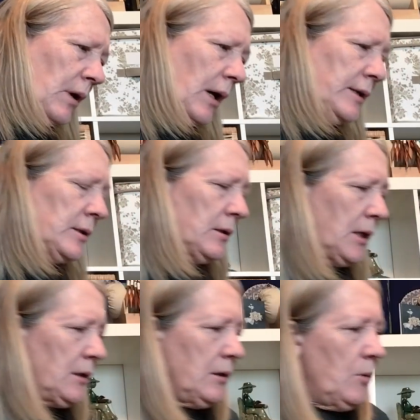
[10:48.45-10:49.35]
I didn't
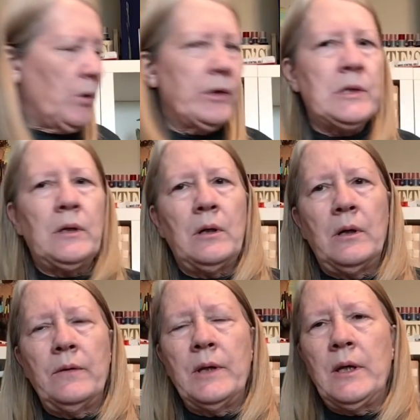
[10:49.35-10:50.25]
get any work done
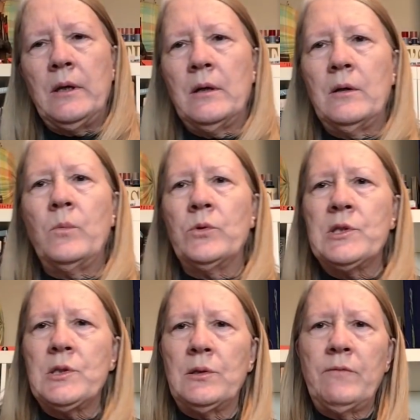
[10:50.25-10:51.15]
on the
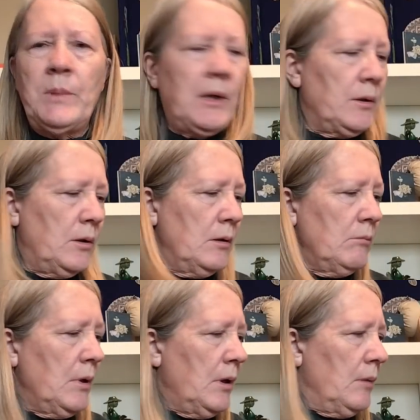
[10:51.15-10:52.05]
Words to Live By at all,
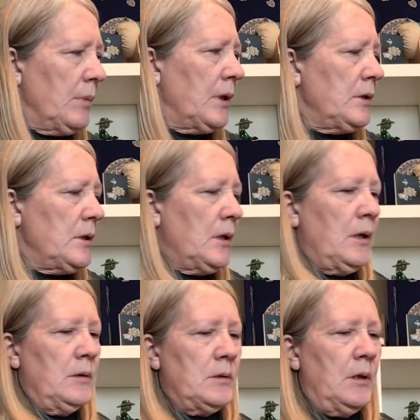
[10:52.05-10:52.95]
but I did
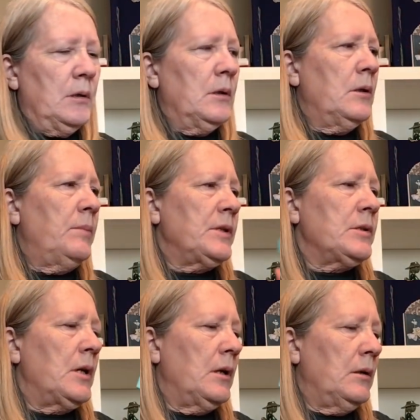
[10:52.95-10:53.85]
get a little bit
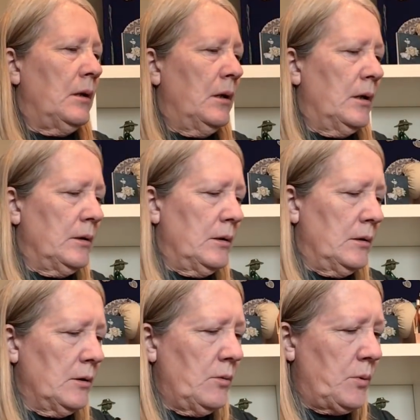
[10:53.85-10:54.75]
done on a
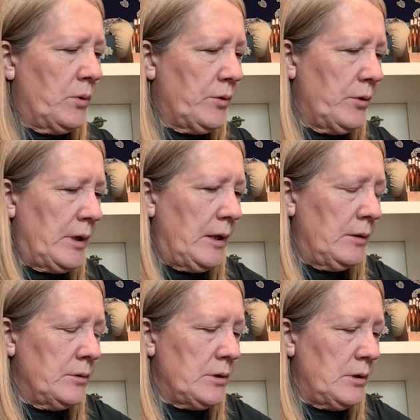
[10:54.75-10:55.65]
little border
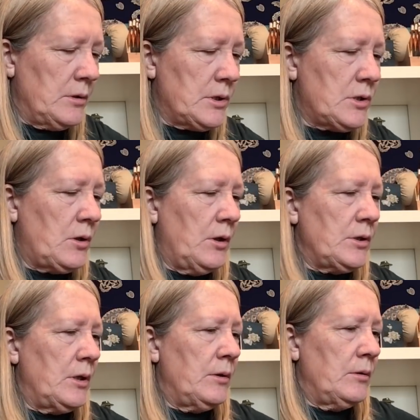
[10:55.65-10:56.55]
and start
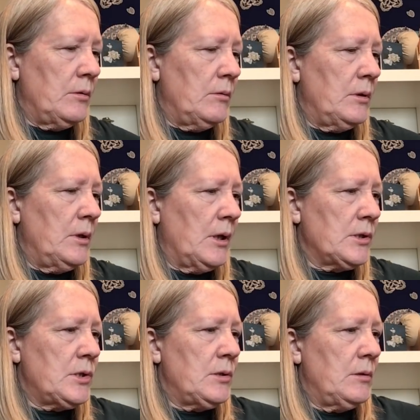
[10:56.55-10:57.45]
on the
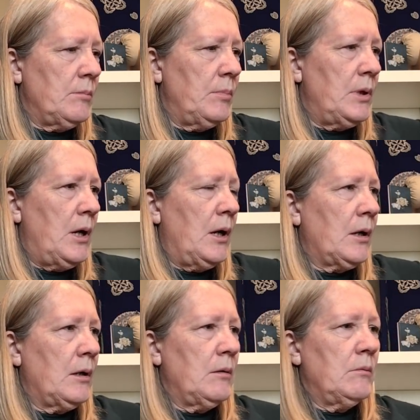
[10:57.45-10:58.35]
next block,
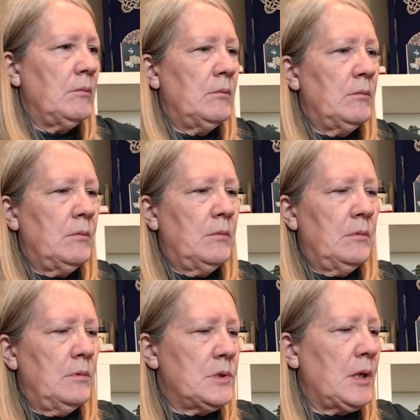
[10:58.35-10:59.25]

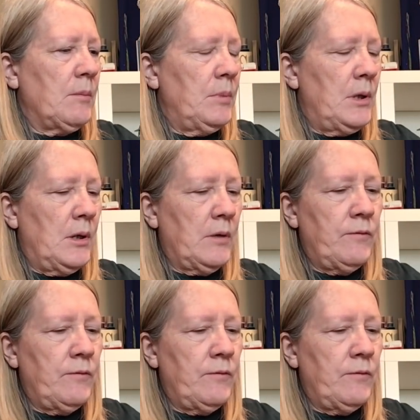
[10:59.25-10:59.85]
second block